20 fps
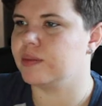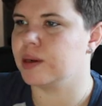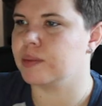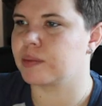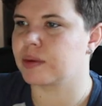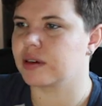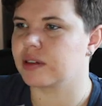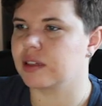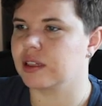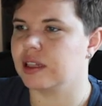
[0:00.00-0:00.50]
my
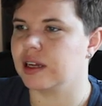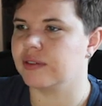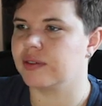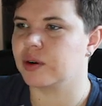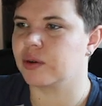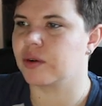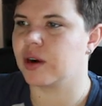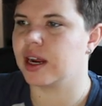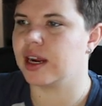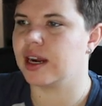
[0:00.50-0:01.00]
person left or
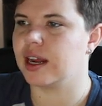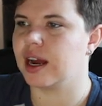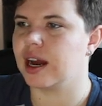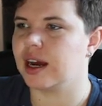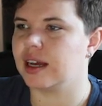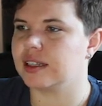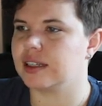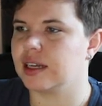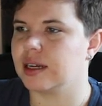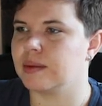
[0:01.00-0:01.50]
right
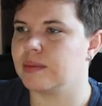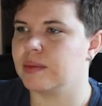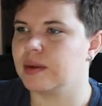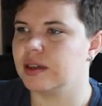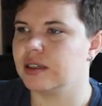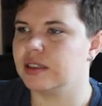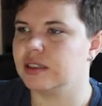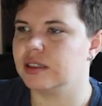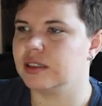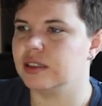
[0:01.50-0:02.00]
as I'm
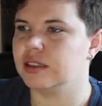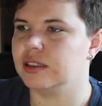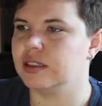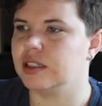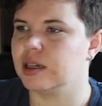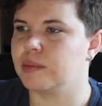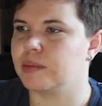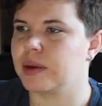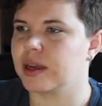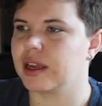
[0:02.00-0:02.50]

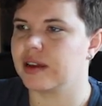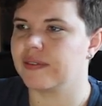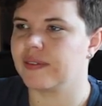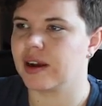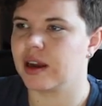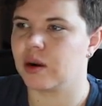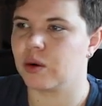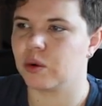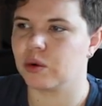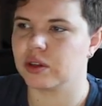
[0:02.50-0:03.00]
jumping if I
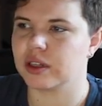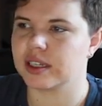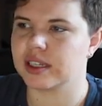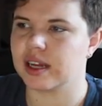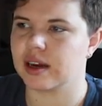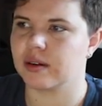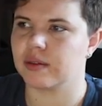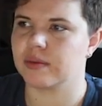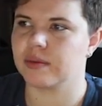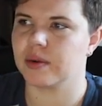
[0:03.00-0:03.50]
hold it
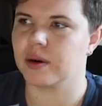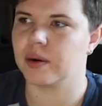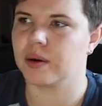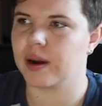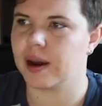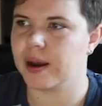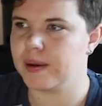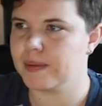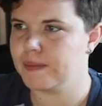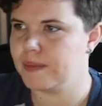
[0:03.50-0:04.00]
down.
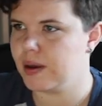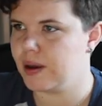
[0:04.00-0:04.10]
Okay?